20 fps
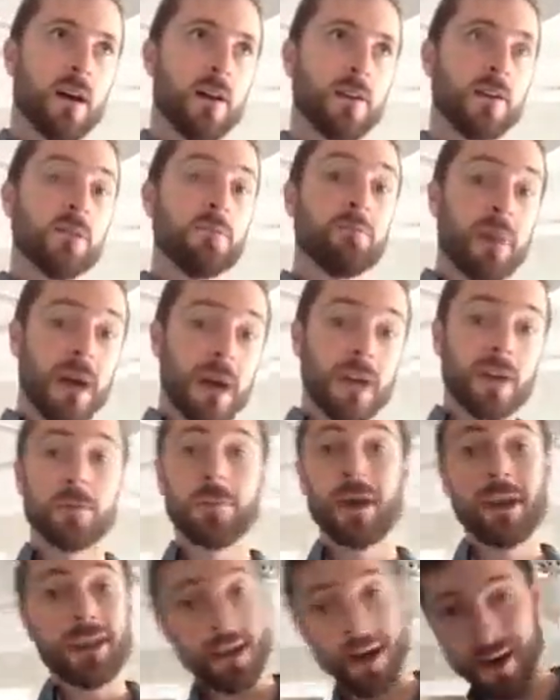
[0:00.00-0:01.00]
you may or
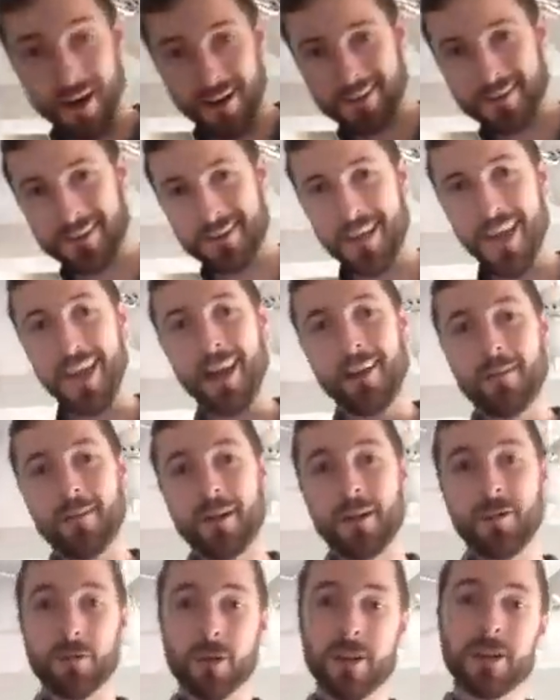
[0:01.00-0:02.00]
may not have
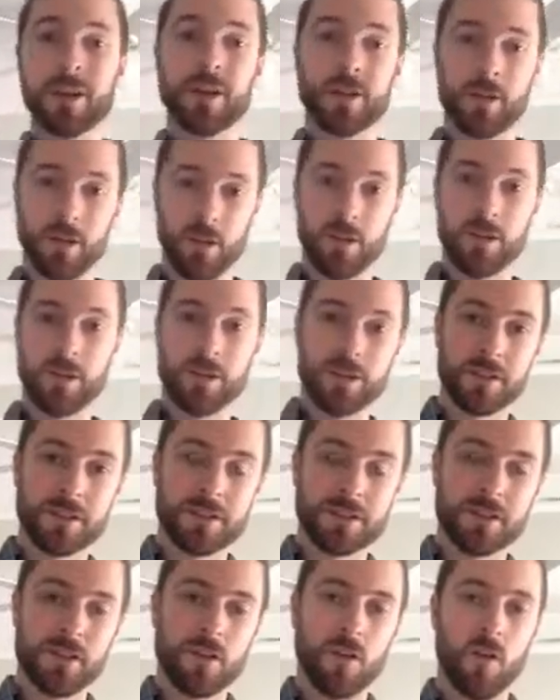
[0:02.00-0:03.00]
a reading
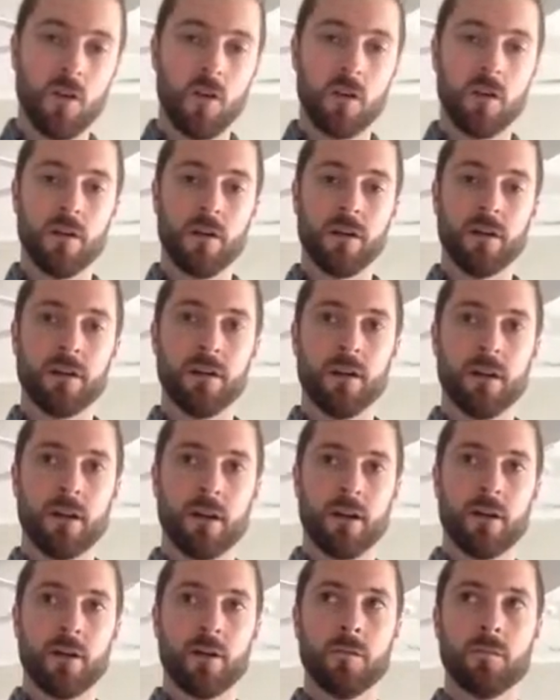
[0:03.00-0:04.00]
quiz
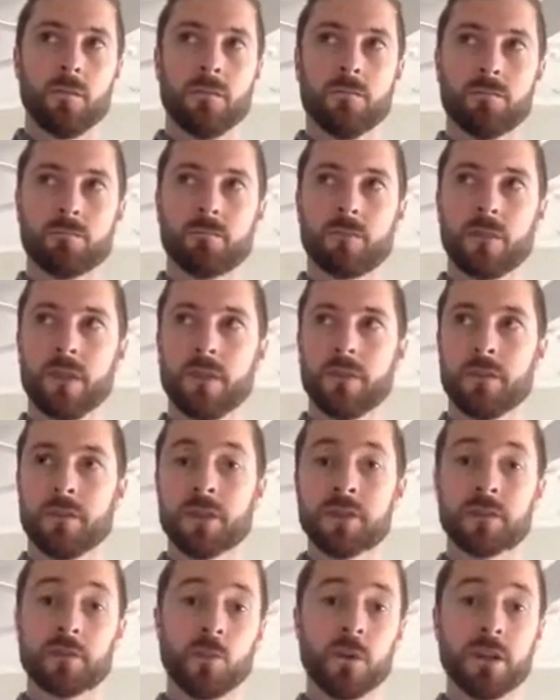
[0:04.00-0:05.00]
on
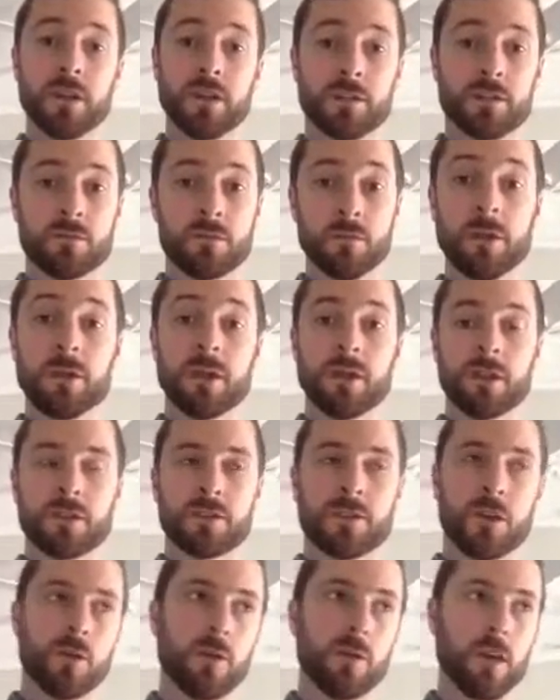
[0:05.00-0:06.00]
this week's reading.
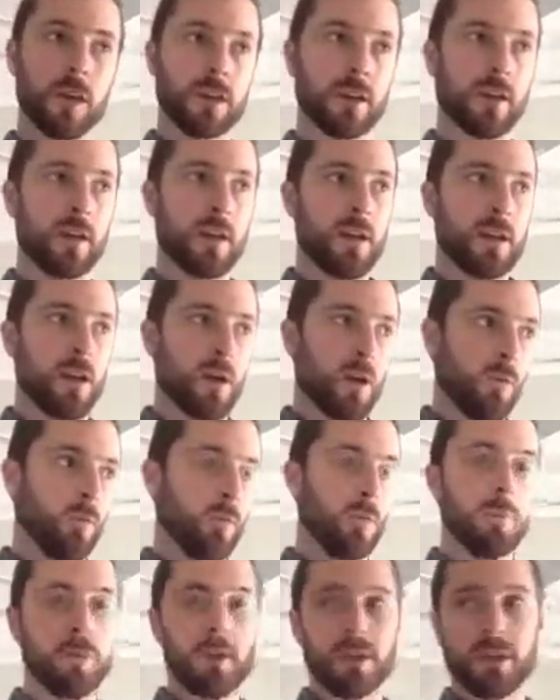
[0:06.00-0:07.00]
So
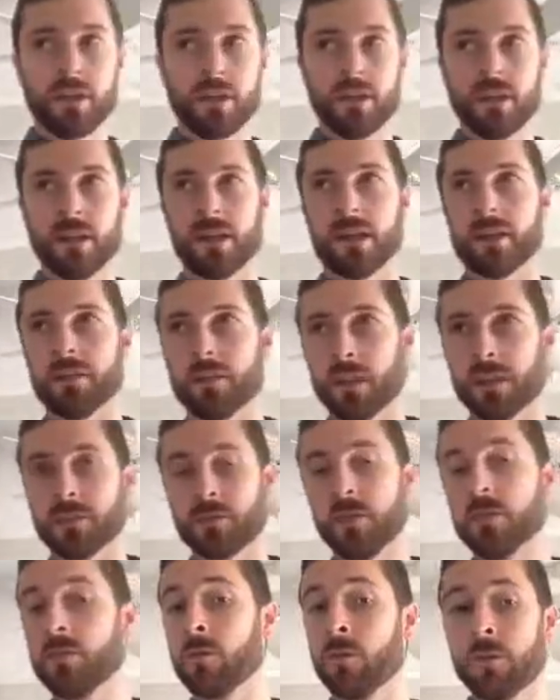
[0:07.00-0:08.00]

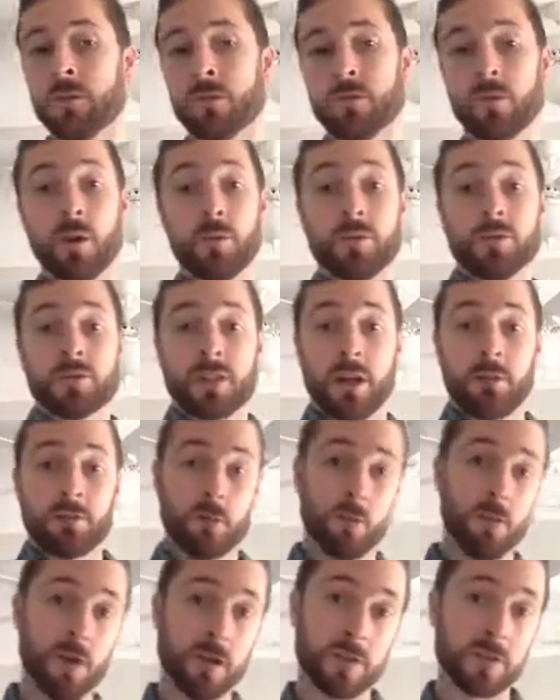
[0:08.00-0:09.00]
next week will be Romans
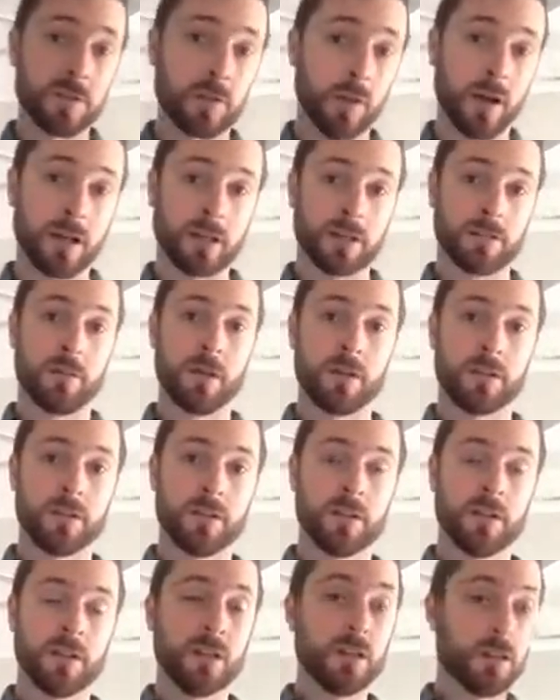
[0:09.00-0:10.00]
chapter 1. So I expect
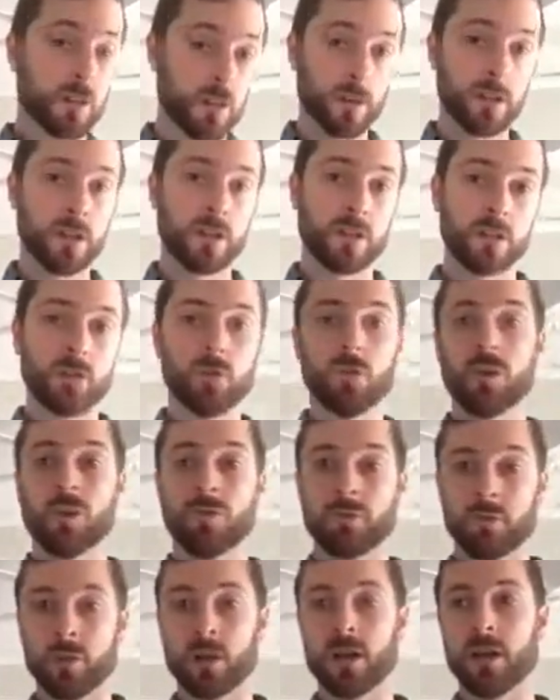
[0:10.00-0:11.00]
that in Greek you will
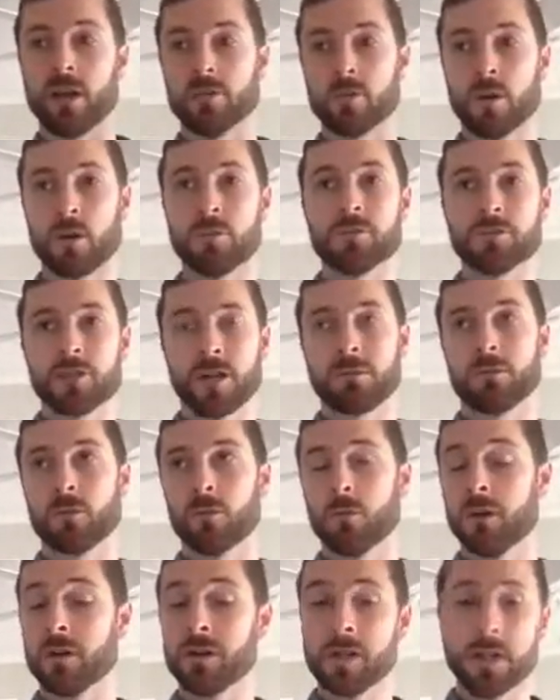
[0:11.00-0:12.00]
have read Romans chapter
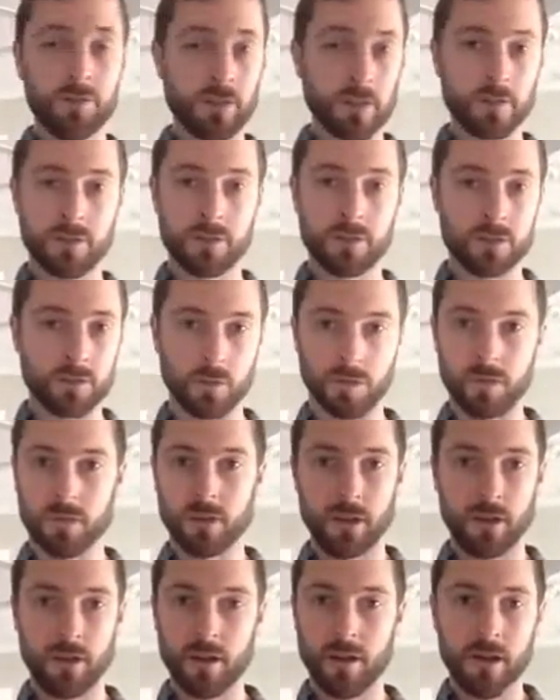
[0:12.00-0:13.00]
1, even if it's with
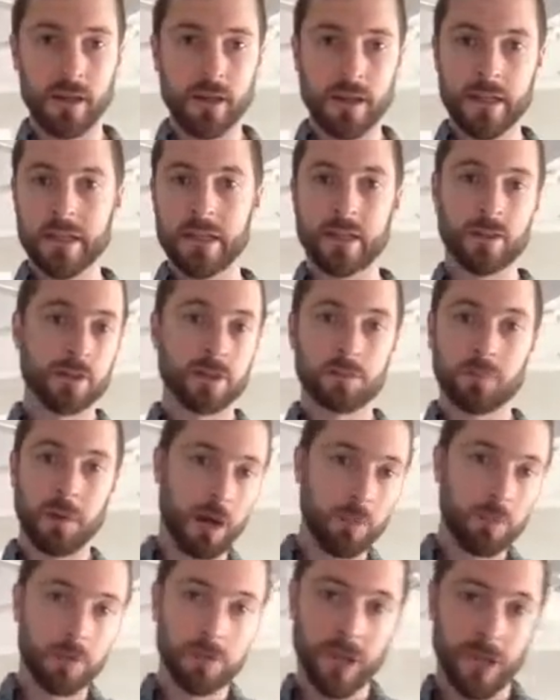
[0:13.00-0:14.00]
the English
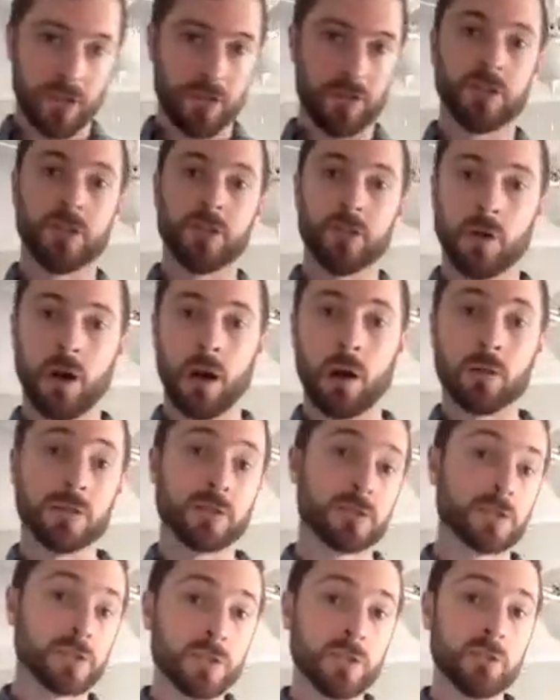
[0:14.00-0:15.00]
Bible next to you. I will
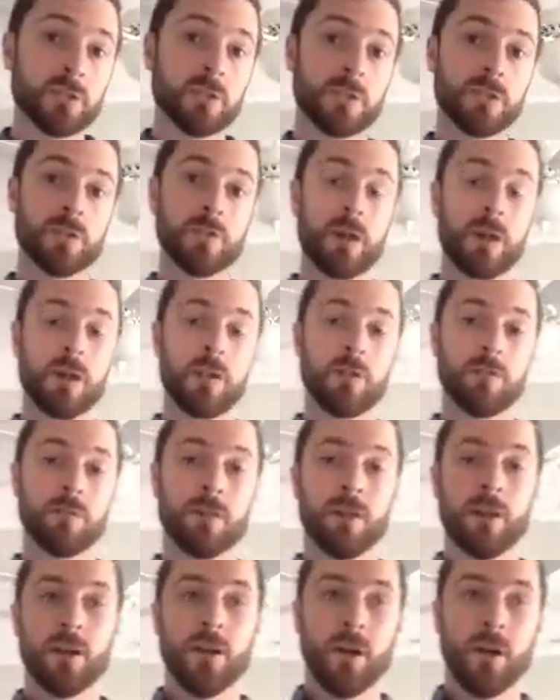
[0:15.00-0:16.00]
assume that you have